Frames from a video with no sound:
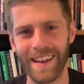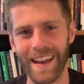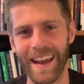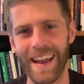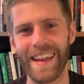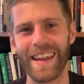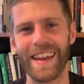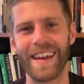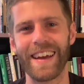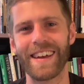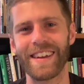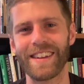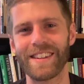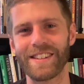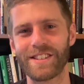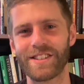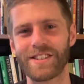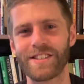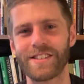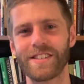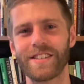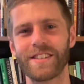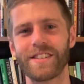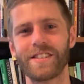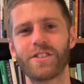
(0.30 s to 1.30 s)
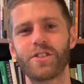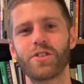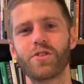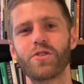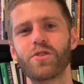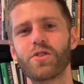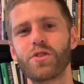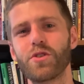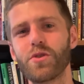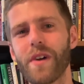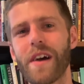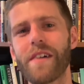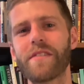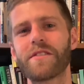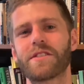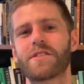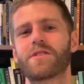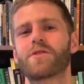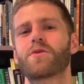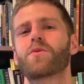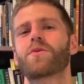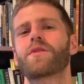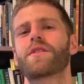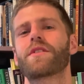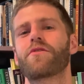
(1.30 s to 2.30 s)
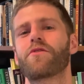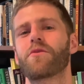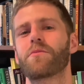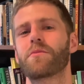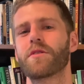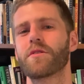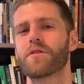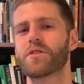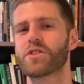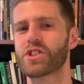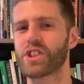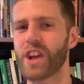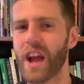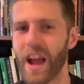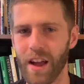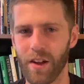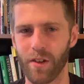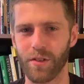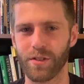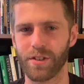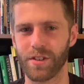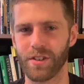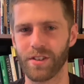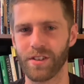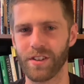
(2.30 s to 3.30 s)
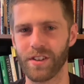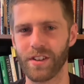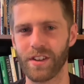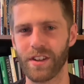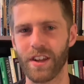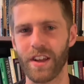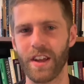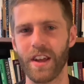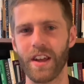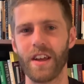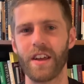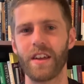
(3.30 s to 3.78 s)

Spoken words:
Hey Edge, do you have a story from your childhood